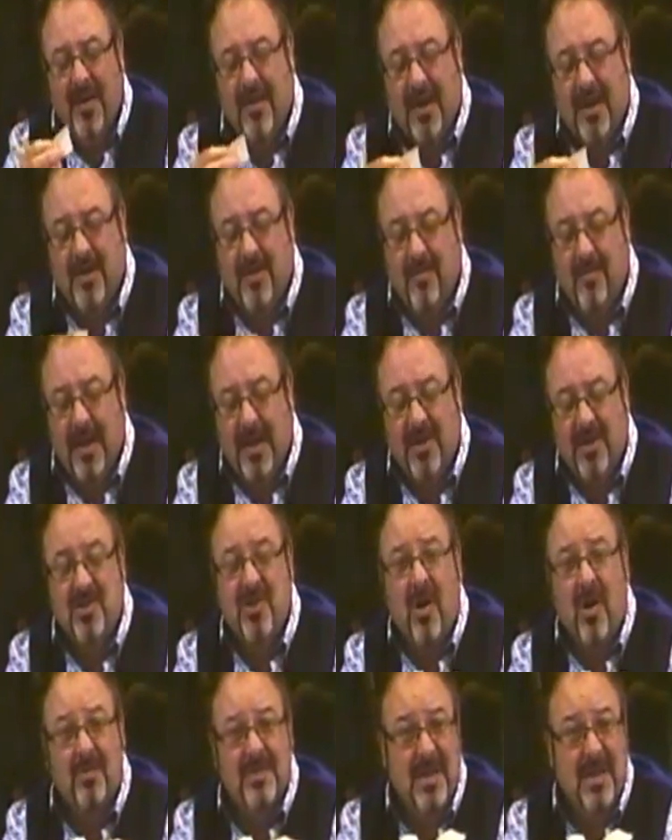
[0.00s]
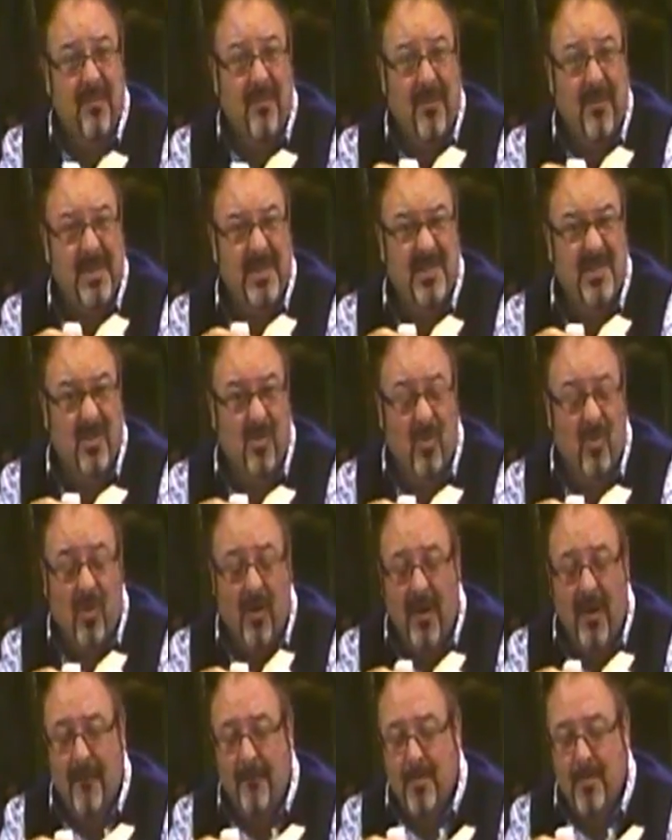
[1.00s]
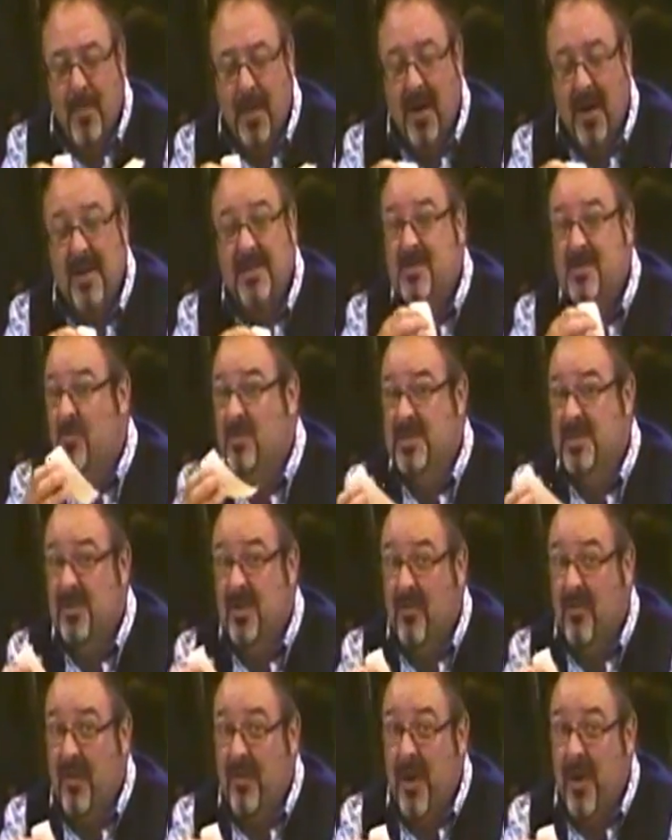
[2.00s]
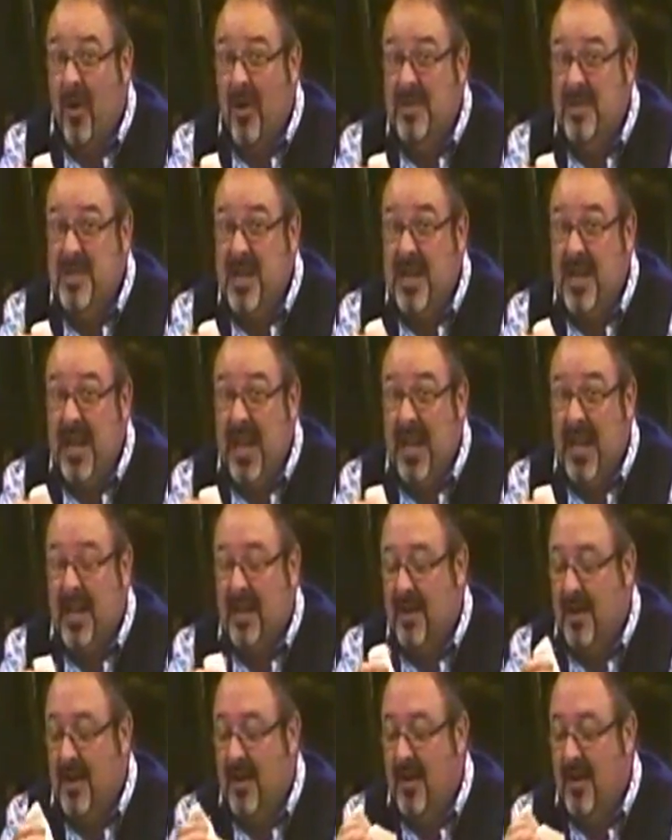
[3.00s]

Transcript: That can make a child's lip very sore. Uh, it's also not very hygienic,